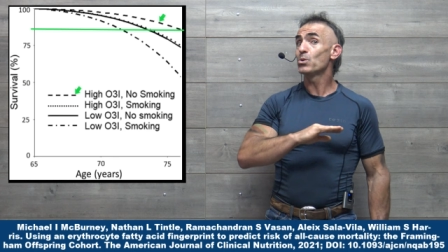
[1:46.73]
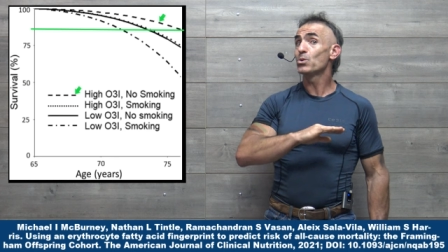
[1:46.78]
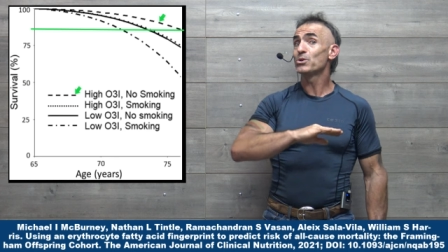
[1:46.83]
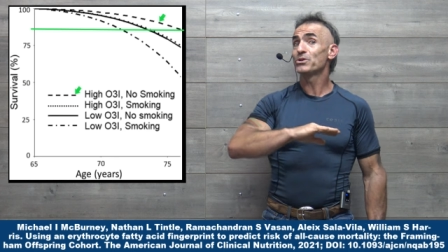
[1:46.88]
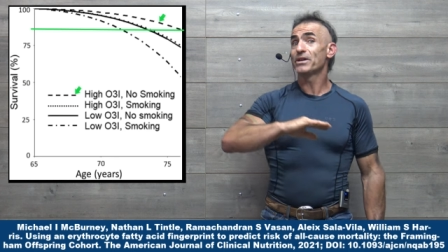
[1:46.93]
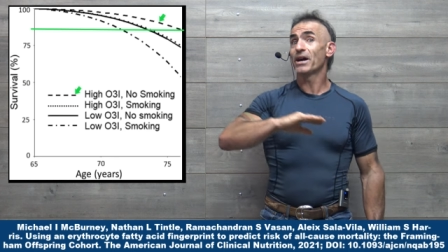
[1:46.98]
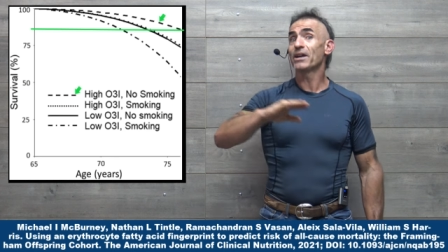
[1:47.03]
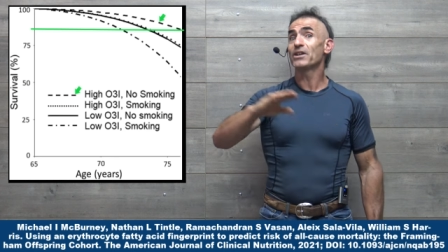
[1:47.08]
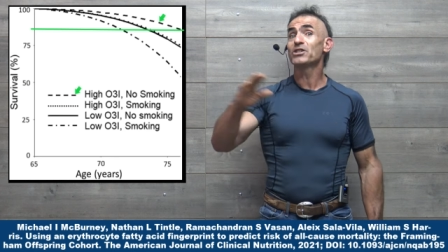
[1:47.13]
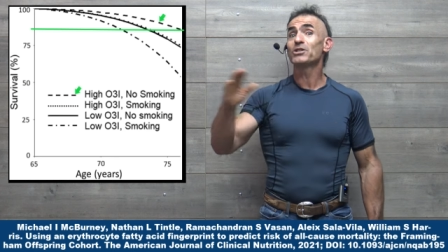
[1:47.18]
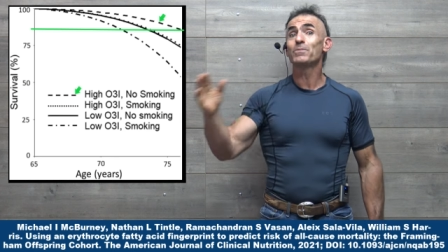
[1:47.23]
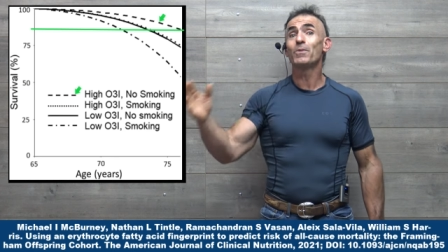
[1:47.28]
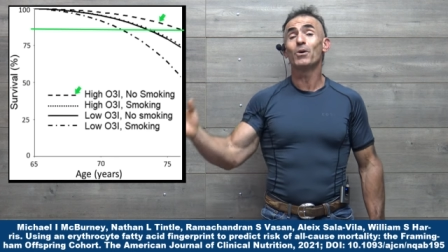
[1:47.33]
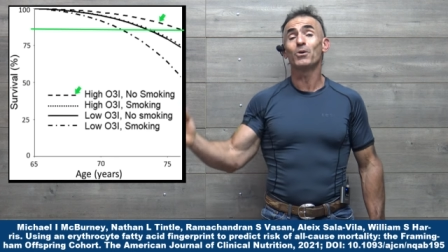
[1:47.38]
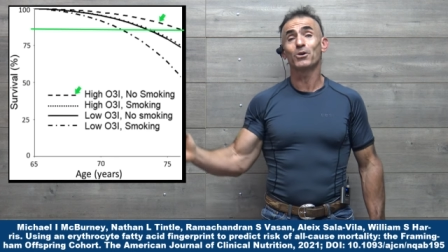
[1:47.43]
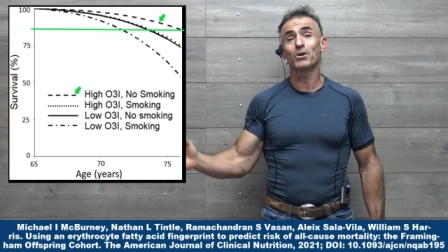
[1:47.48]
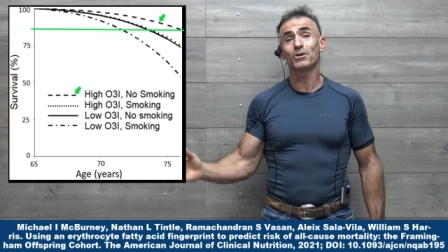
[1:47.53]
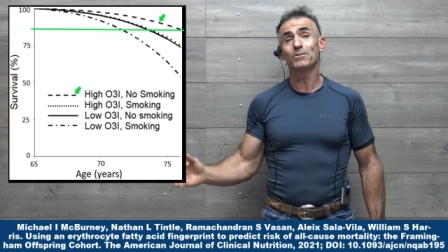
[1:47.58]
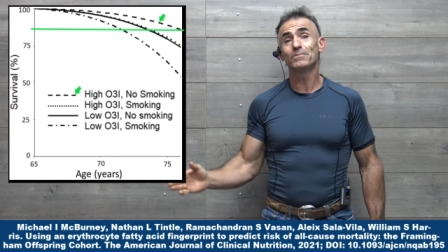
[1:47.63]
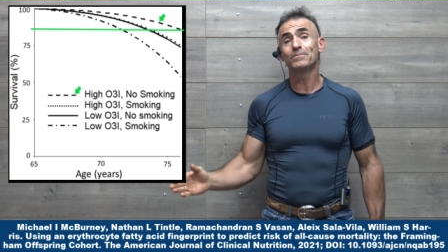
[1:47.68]
who's not a
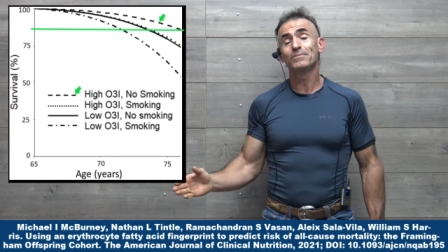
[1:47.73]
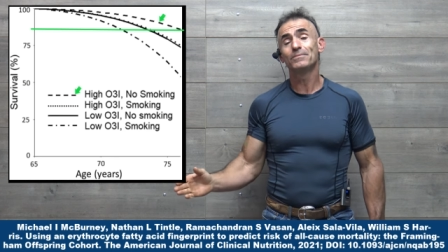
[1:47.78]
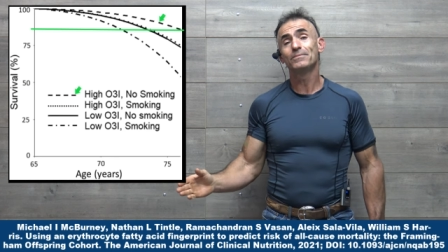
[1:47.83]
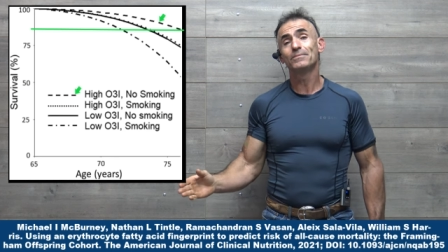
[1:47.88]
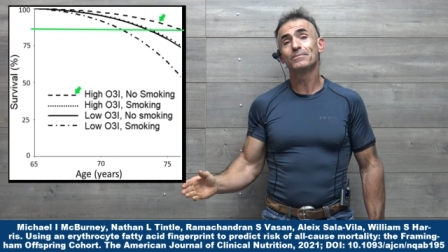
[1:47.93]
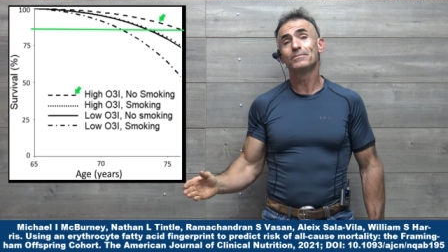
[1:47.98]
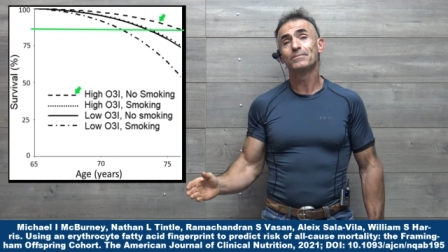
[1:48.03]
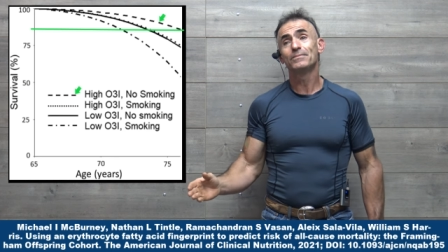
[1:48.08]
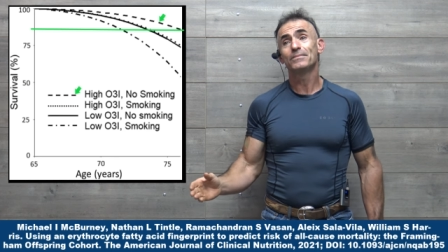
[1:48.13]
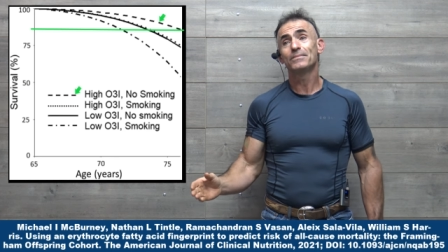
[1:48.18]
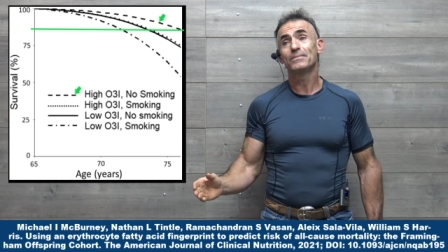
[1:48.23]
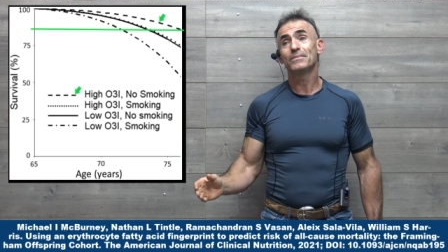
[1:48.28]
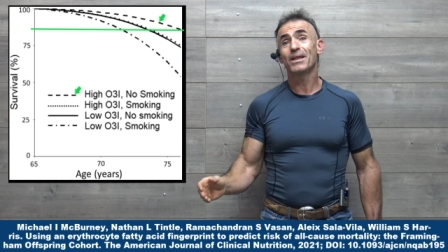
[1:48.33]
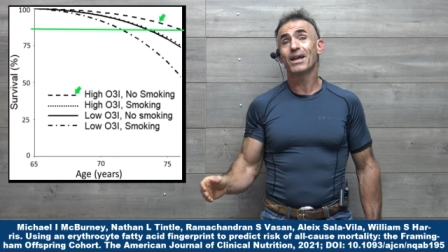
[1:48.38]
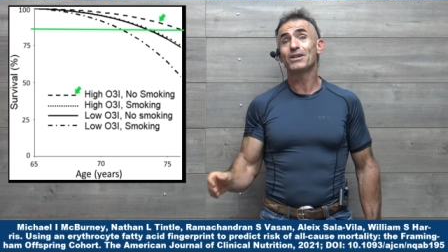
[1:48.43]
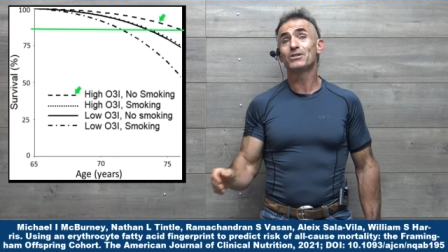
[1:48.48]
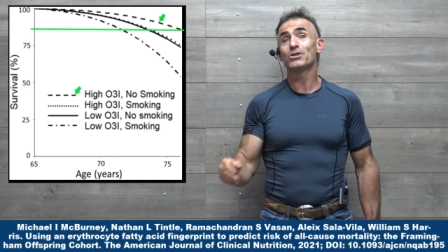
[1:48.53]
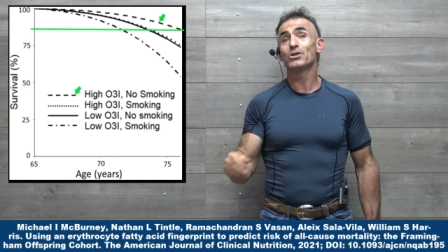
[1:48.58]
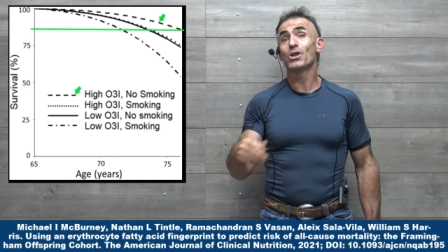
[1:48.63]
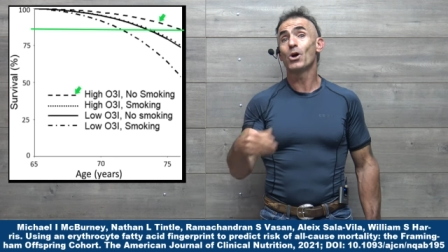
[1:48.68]
smoker that
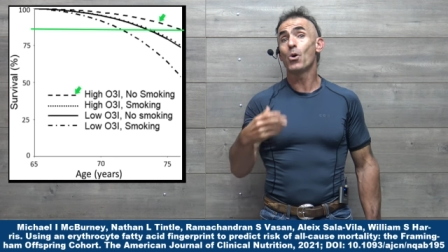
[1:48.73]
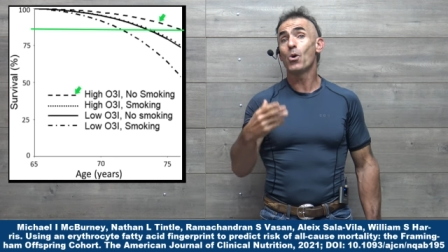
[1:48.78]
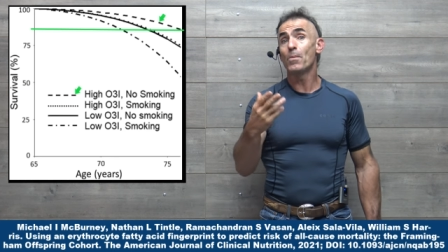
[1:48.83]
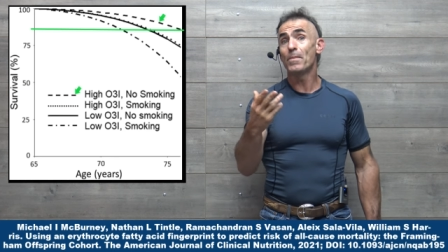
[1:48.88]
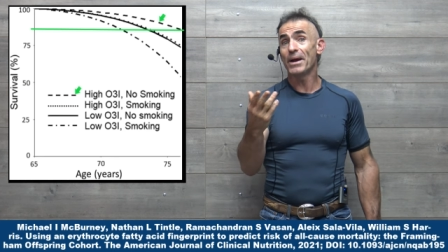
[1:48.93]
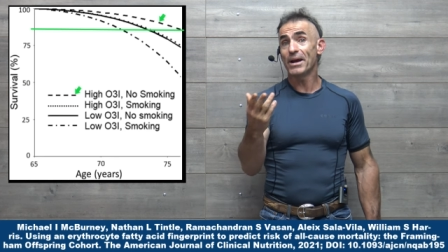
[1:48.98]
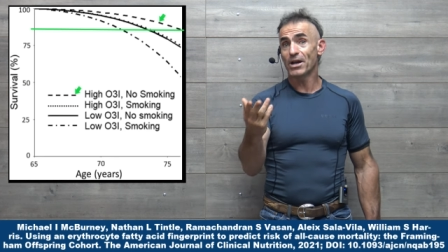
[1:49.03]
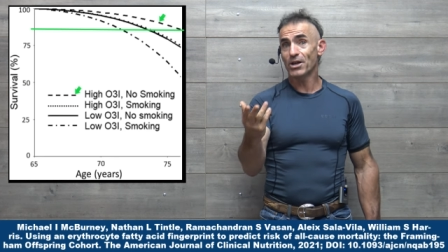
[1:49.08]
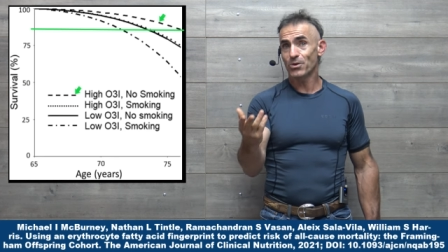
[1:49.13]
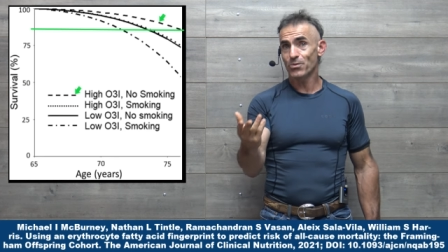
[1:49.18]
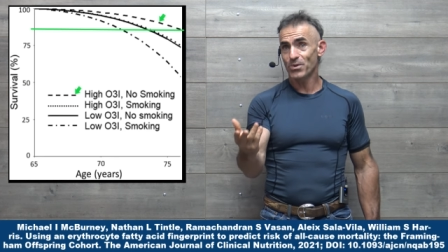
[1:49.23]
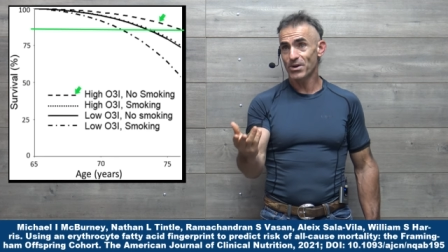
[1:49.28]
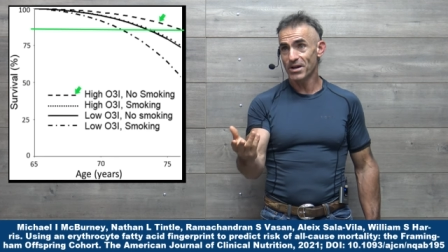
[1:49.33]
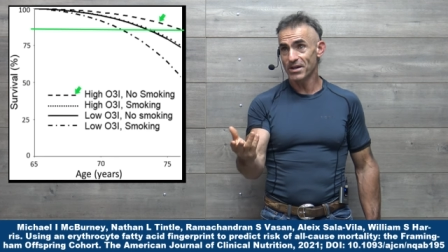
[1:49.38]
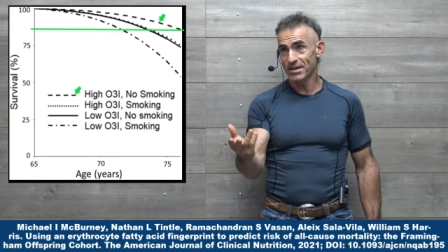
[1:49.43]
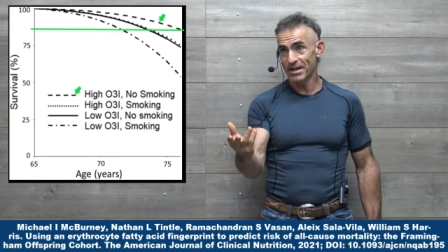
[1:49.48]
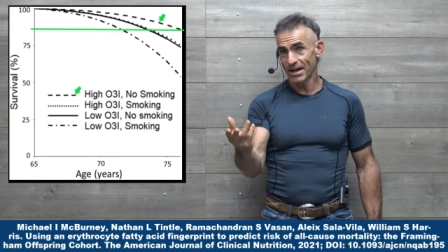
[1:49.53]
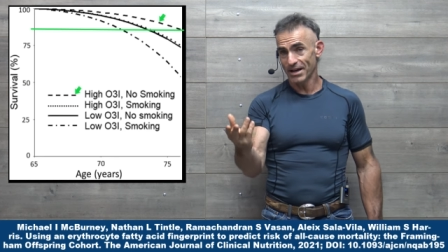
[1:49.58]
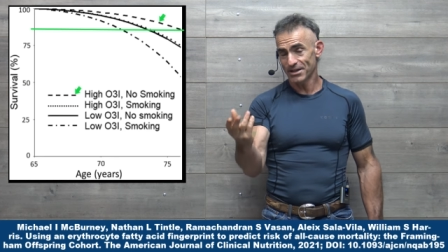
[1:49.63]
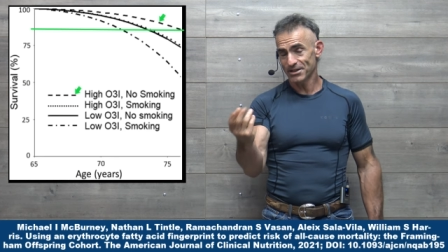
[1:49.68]
has a low omega-3
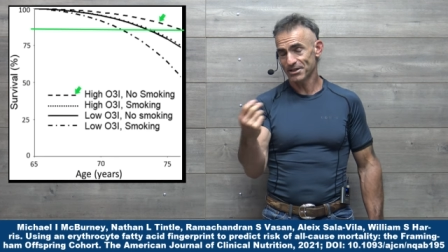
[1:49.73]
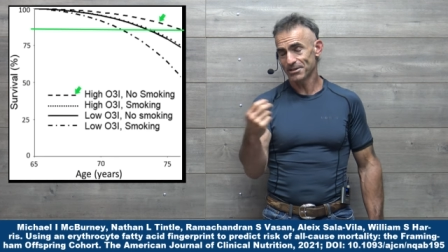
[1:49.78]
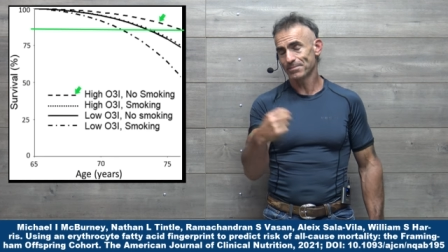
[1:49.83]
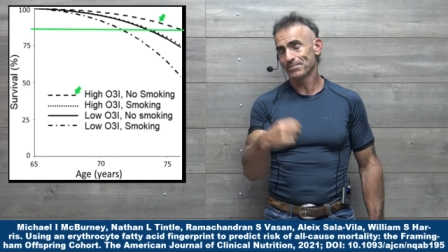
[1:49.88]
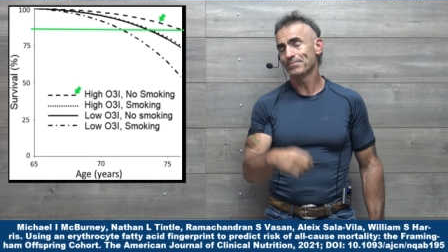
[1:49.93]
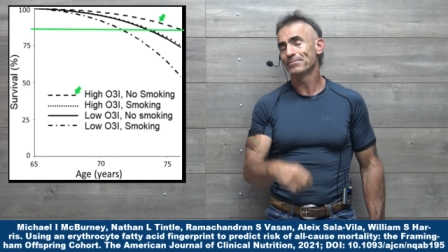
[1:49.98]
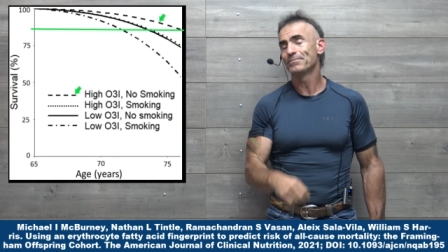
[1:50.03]
index.